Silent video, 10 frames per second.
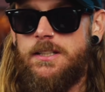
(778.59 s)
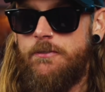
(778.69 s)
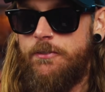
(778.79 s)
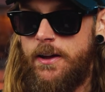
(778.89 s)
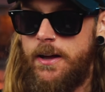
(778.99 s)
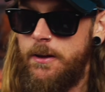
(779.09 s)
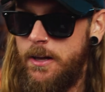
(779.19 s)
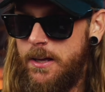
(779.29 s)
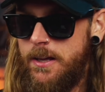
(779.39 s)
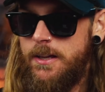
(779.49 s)
If uh,
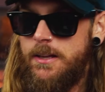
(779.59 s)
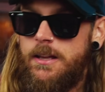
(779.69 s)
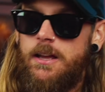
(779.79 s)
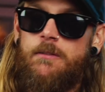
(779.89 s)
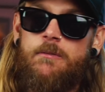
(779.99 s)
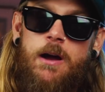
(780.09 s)
it,